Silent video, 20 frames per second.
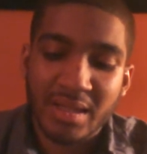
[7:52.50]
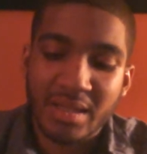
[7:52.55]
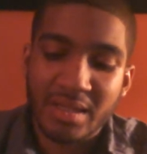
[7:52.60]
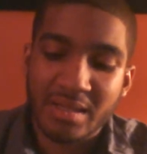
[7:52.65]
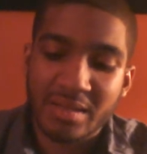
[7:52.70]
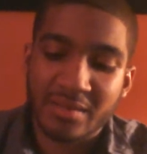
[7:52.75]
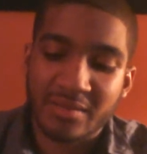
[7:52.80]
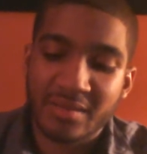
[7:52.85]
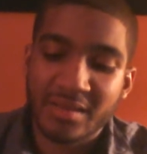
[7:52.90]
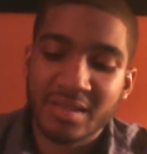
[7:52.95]

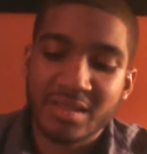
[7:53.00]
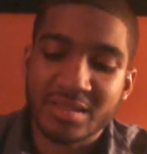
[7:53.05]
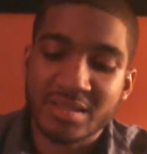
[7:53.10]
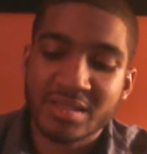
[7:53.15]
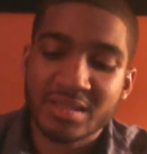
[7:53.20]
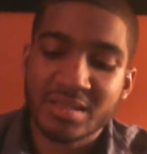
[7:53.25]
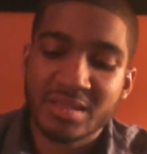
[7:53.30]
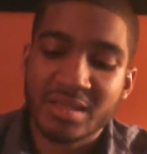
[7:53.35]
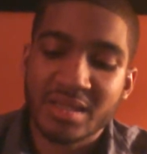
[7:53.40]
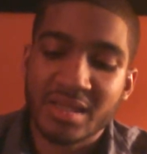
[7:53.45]

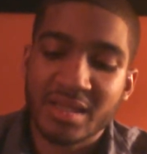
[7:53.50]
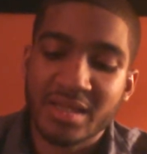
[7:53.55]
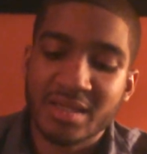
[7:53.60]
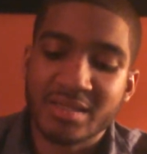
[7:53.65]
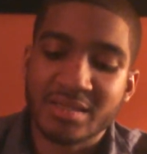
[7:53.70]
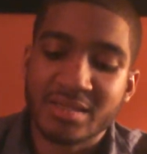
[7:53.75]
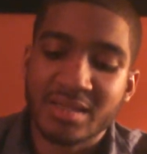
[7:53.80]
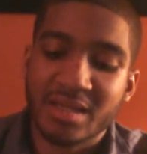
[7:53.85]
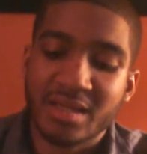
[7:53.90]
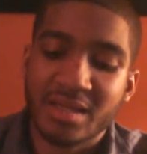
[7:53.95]

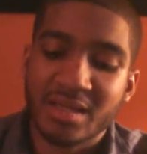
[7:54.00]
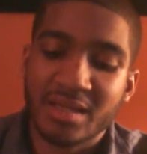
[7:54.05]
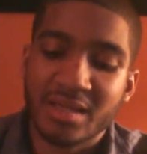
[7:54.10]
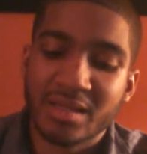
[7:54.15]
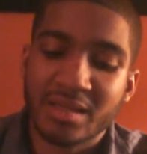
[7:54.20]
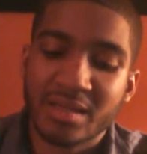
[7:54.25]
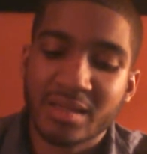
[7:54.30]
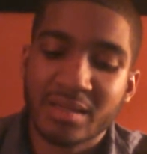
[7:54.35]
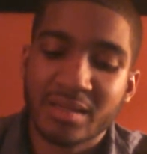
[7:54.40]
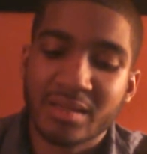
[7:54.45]
is a
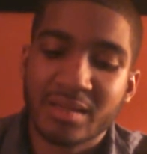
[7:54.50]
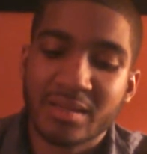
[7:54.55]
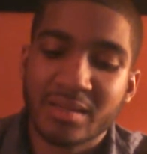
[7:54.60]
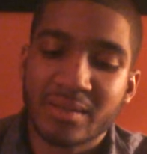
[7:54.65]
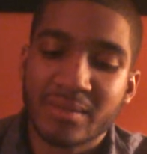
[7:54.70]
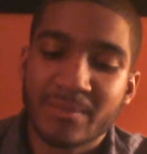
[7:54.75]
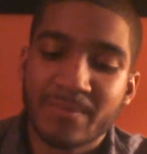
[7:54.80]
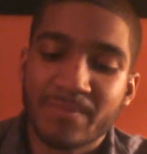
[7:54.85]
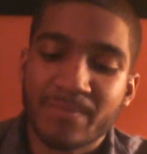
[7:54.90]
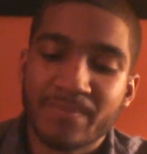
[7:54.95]

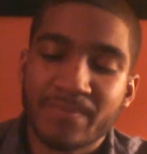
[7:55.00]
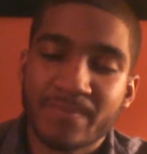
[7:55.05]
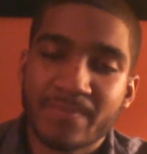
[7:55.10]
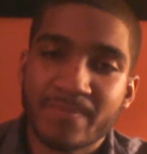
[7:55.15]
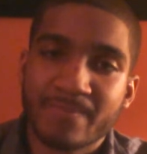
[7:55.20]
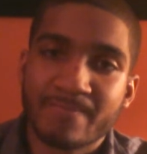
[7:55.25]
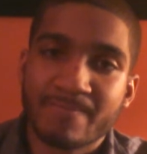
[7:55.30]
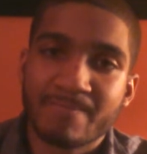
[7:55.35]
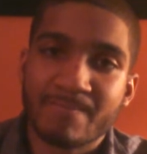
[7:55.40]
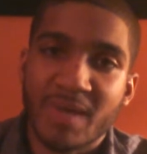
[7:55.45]

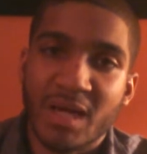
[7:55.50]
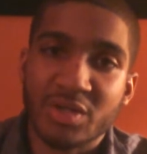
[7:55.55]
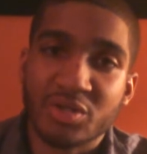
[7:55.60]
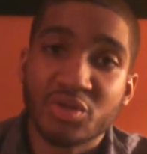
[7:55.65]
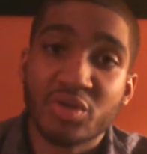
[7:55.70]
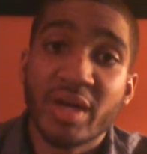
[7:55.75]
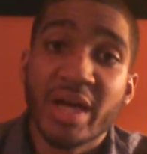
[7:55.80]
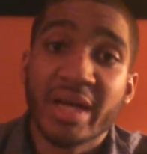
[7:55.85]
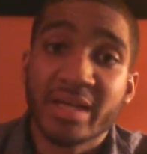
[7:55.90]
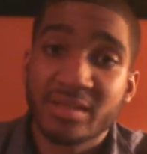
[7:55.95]

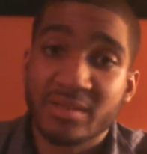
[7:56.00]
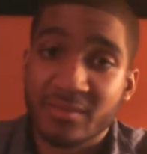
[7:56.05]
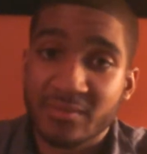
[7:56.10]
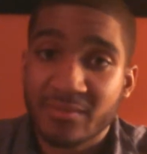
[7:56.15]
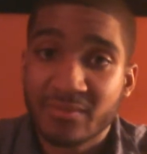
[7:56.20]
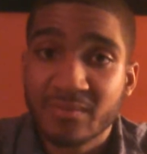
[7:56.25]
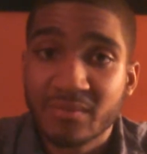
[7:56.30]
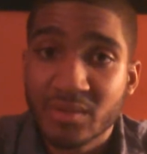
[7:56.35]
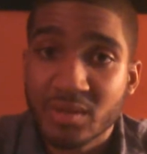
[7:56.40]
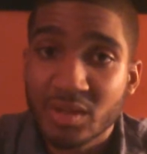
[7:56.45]
attractive
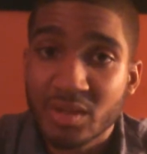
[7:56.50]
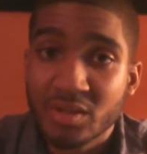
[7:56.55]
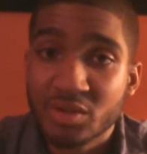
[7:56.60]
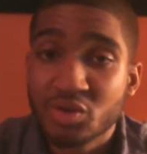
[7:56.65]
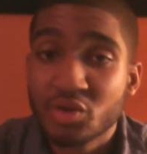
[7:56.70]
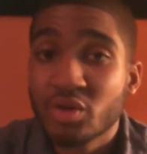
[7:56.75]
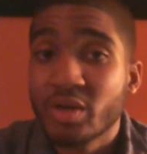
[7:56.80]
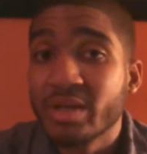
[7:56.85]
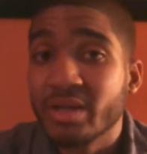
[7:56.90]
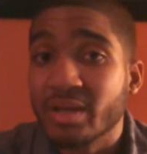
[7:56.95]

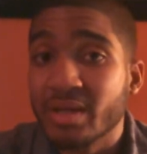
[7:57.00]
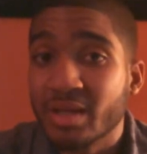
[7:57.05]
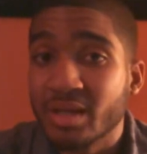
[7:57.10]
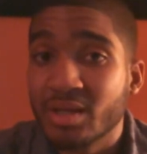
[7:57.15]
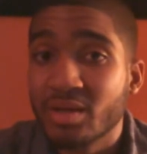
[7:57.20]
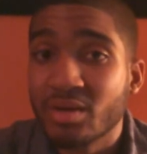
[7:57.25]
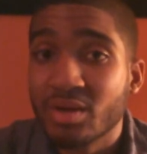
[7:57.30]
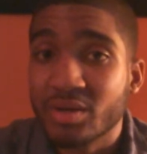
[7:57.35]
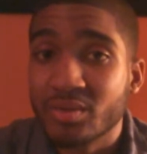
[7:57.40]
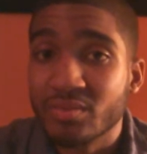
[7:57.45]
trait and
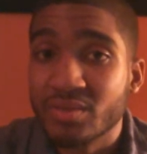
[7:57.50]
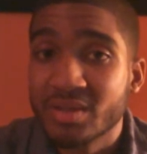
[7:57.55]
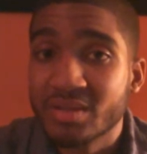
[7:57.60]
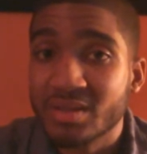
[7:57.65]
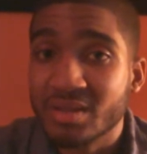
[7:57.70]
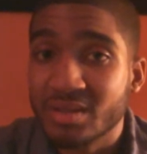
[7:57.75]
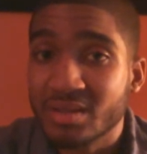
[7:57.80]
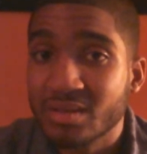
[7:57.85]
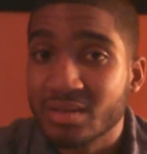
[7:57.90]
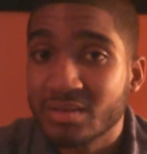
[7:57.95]

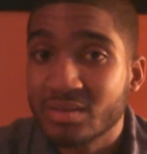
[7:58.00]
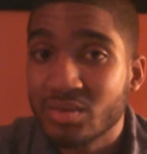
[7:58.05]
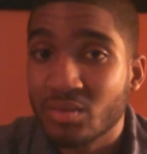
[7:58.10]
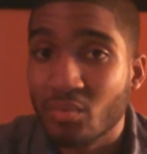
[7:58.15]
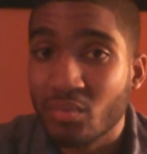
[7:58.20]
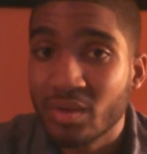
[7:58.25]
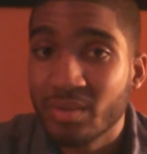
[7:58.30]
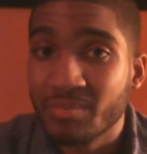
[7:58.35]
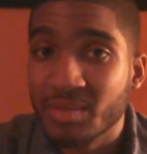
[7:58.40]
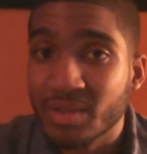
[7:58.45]
characteristic to
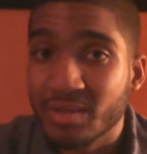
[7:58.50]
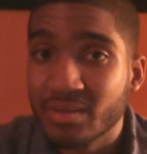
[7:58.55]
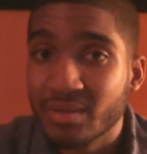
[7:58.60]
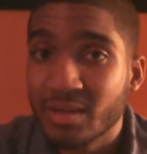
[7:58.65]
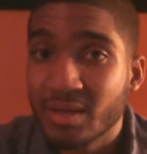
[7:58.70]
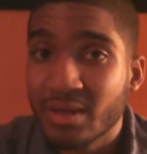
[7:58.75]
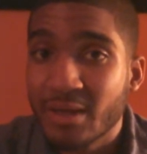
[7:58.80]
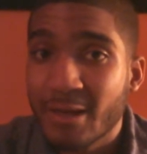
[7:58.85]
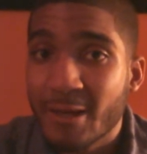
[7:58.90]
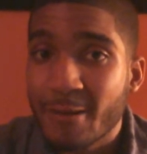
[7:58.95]
women.
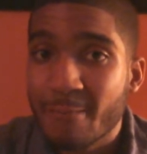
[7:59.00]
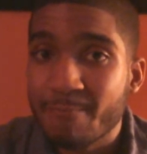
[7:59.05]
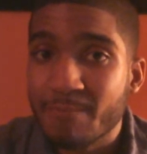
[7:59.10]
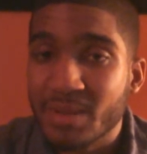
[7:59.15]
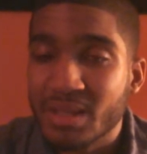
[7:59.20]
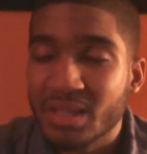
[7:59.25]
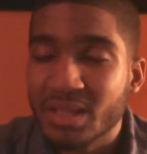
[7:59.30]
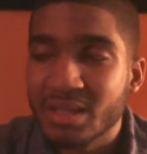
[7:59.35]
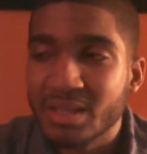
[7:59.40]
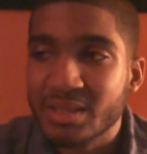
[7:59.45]

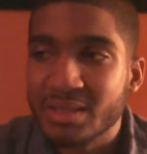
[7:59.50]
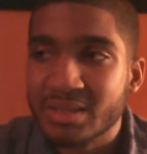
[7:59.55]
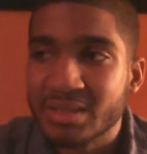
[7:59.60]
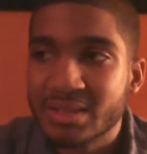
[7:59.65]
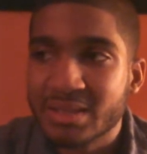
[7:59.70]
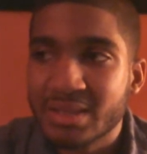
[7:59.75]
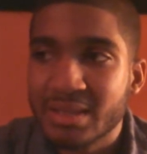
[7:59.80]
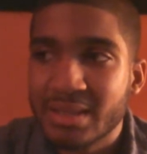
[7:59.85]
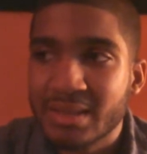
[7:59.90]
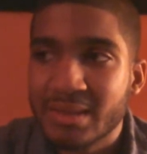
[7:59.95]
Because